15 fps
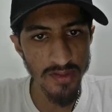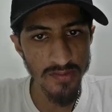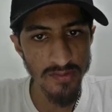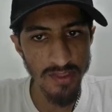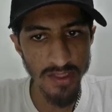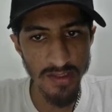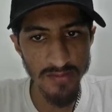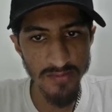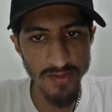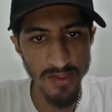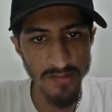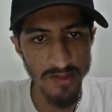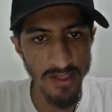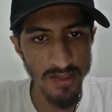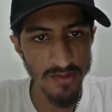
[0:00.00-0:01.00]
We had a fair
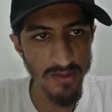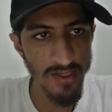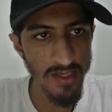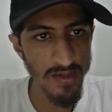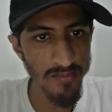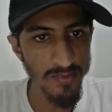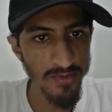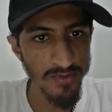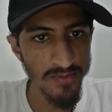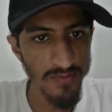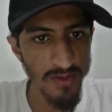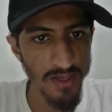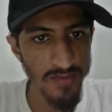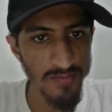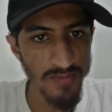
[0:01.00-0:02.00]
value gap on the
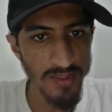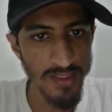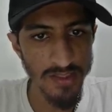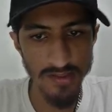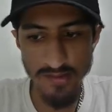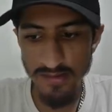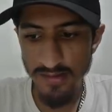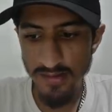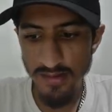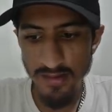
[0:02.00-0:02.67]
5-minute.